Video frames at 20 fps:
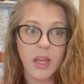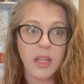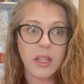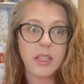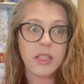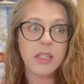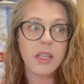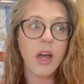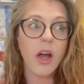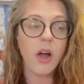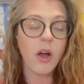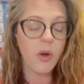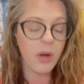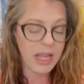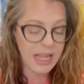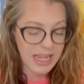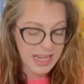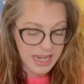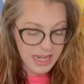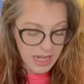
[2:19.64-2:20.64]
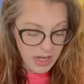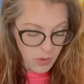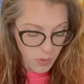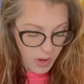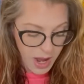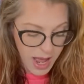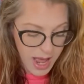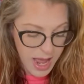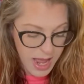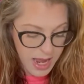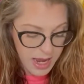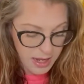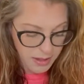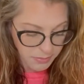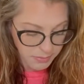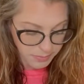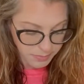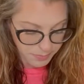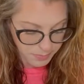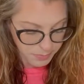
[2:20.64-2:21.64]
So anyway,
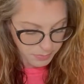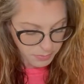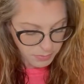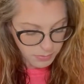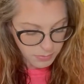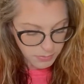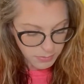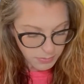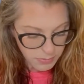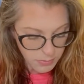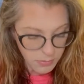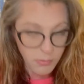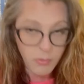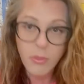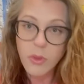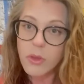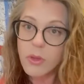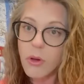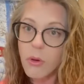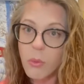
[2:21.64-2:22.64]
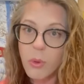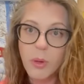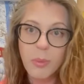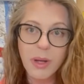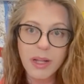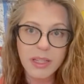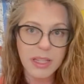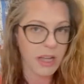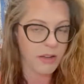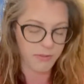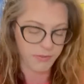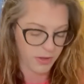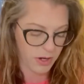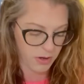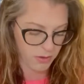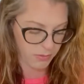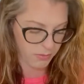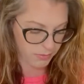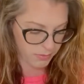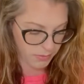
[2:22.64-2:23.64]
don't worry about that
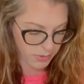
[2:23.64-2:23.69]
phone.